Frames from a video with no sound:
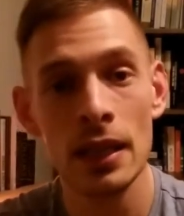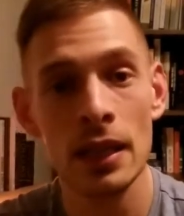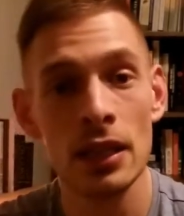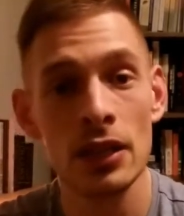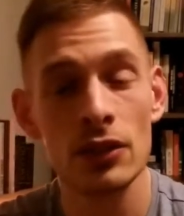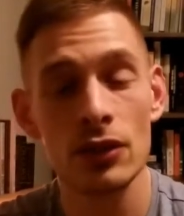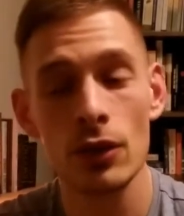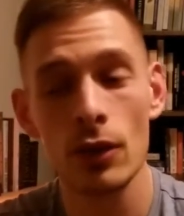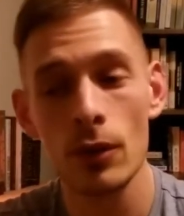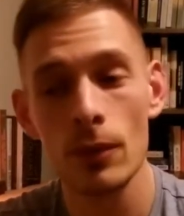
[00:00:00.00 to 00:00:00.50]

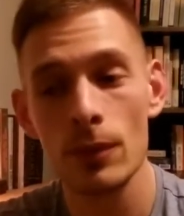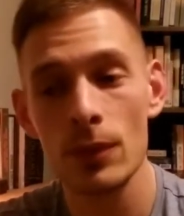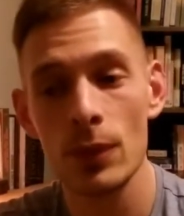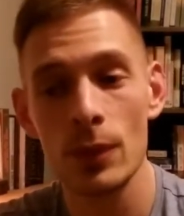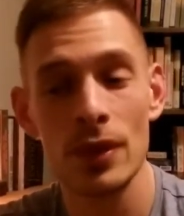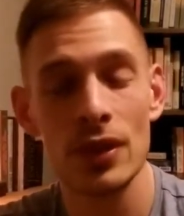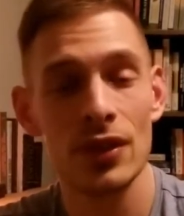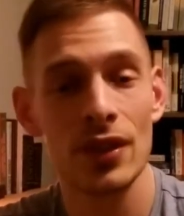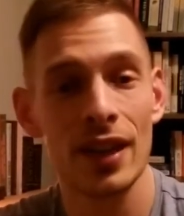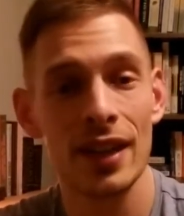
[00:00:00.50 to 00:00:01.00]
So the
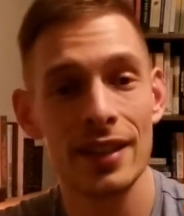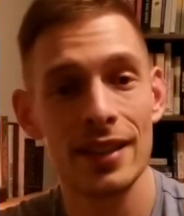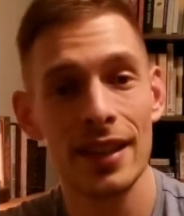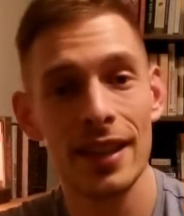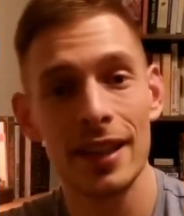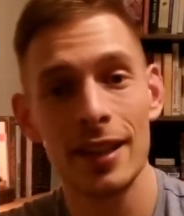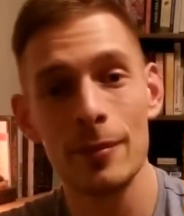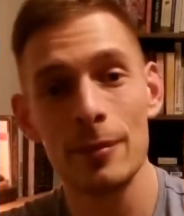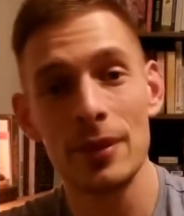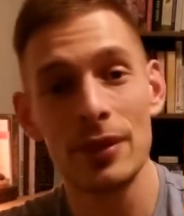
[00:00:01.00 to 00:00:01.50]
reason I
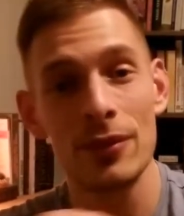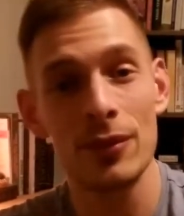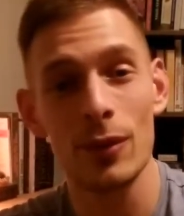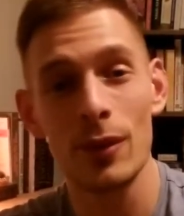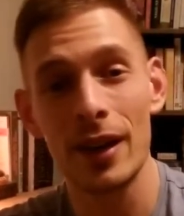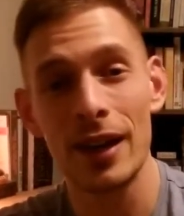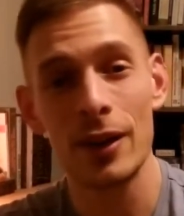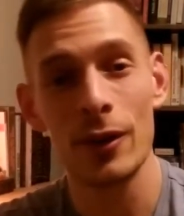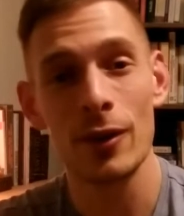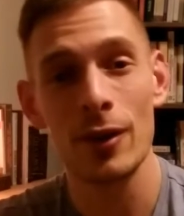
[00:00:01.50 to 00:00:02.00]
take it before
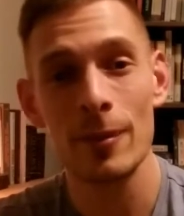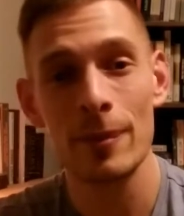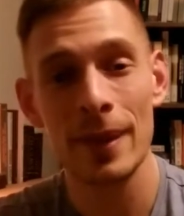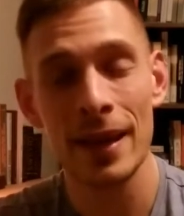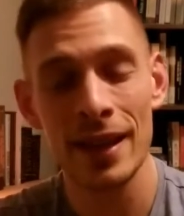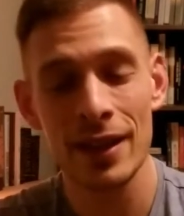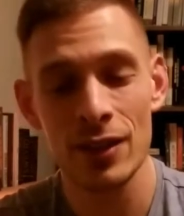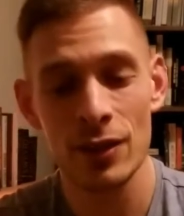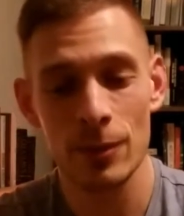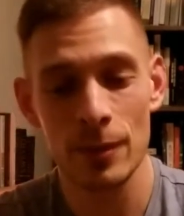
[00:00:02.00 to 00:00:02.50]
I go to
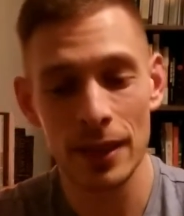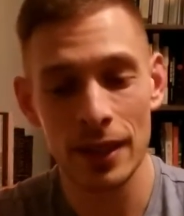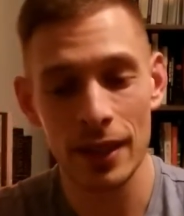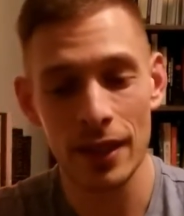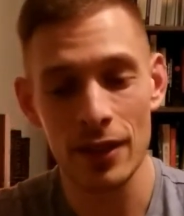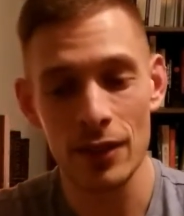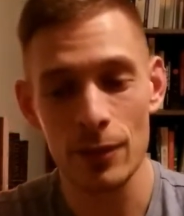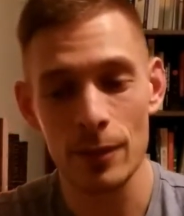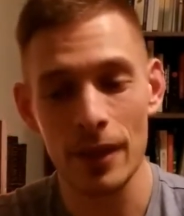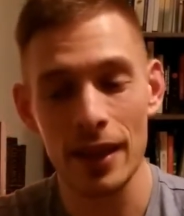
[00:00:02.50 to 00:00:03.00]
bed is
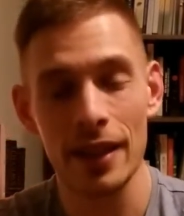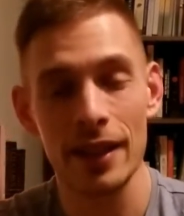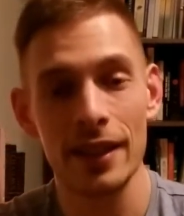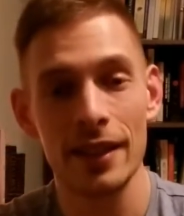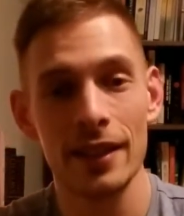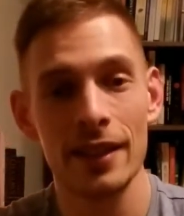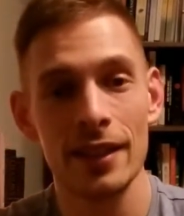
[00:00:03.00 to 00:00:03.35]
because my